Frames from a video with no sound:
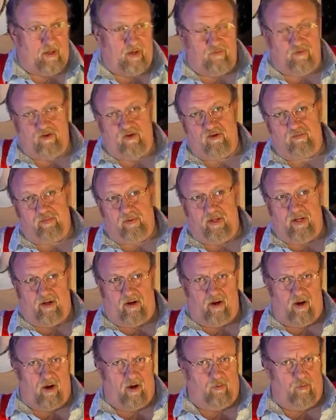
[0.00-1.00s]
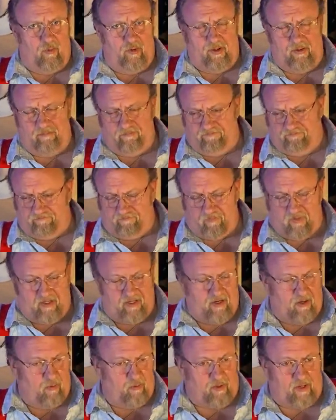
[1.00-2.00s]
If you're just playing hard rhythm and
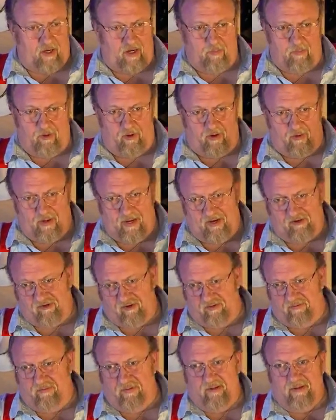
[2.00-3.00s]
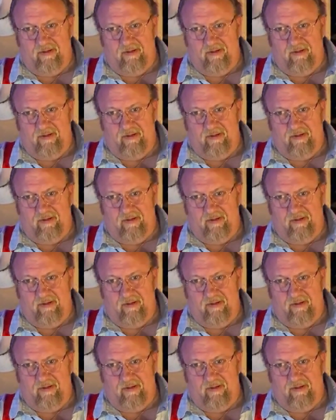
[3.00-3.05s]
you don't care about your action